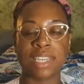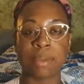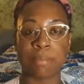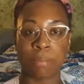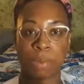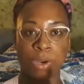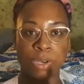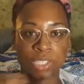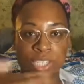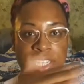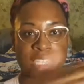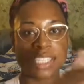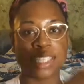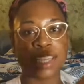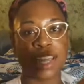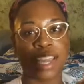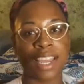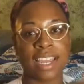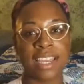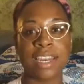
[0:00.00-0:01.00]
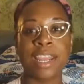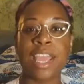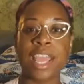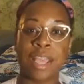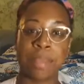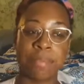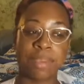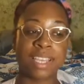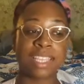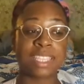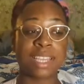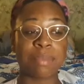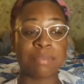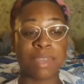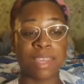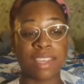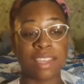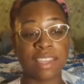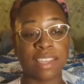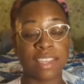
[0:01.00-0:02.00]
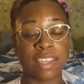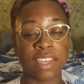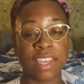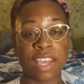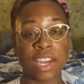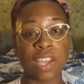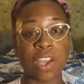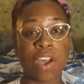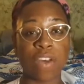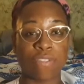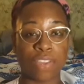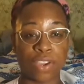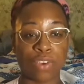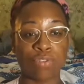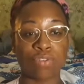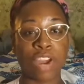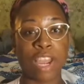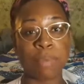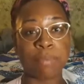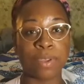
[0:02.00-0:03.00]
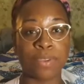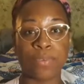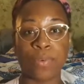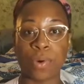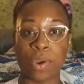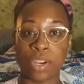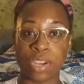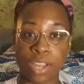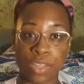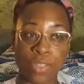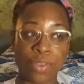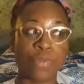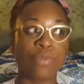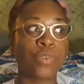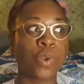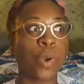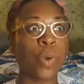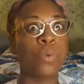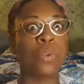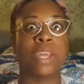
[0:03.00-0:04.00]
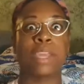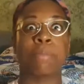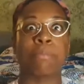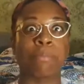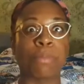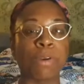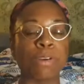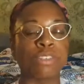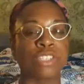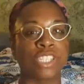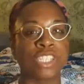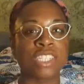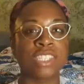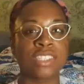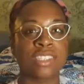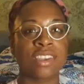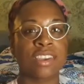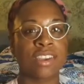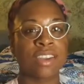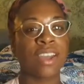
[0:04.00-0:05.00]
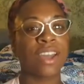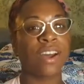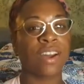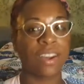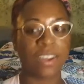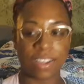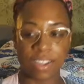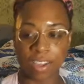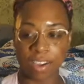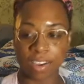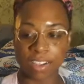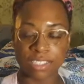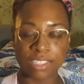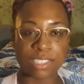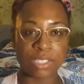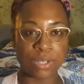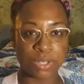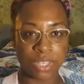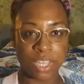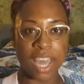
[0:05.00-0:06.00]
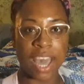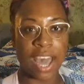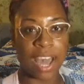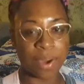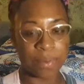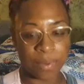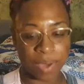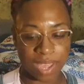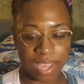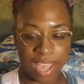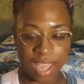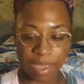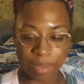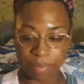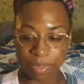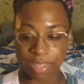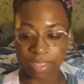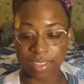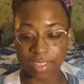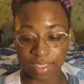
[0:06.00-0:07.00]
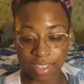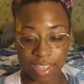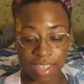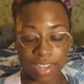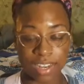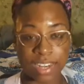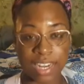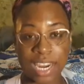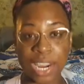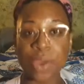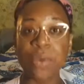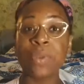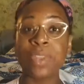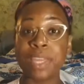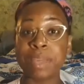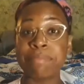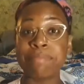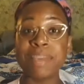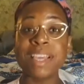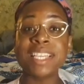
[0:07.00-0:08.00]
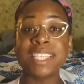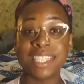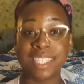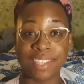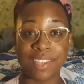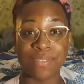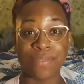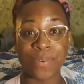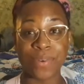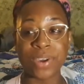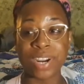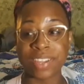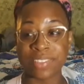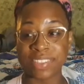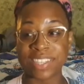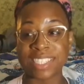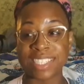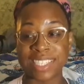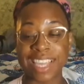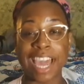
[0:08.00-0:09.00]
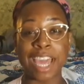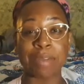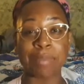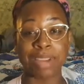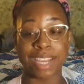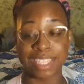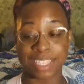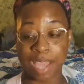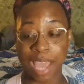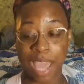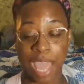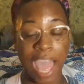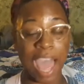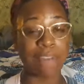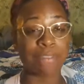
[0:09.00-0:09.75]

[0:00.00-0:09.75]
a merging sign because I'm like getting off like right before another road like merges onto the highway. I'm like narrowly miss avoiding the sign because I'm